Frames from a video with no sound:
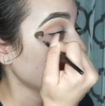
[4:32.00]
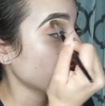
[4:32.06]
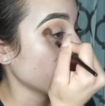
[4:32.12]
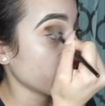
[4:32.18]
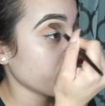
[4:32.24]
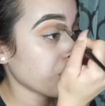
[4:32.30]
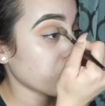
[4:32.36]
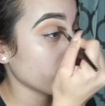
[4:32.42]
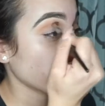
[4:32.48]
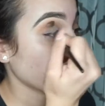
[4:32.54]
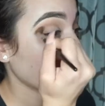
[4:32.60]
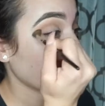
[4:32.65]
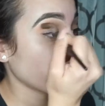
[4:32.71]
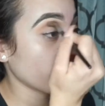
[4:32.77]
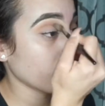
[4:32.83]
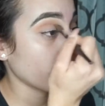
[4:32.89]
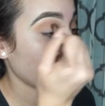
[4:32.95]
Especially
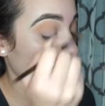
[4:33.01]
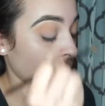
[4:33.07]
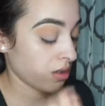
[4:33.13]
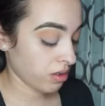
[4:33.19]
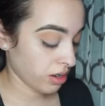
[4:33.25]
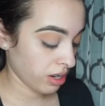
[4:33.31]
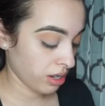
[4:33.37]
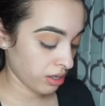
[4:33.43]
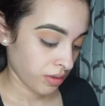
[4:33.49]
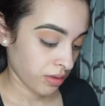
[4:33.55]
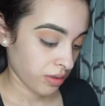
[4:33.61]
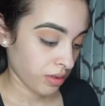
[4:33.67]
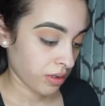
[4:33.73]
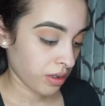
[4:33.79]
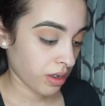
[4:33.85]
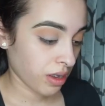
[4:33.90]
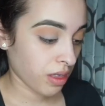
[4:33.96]
for a cut crease.
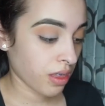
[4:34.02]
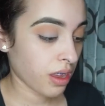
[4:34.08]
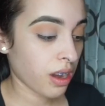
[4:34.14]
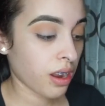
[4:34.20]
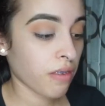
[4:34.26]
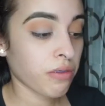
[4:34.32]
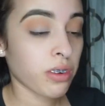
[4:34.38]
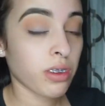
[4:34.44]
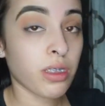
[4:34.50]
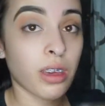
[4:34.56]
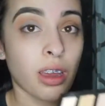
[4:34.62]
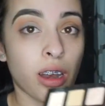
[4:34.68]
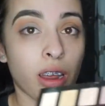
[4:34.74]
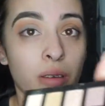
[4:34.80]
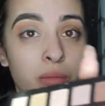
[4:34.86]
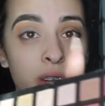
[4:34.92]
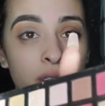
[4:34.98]
And then after that,
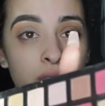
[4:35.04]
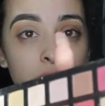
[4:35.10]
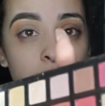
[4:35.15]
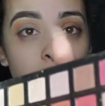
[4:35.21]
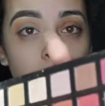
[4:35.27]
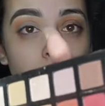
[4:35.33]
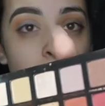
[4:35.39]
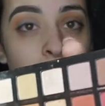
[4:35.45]
I'm going to take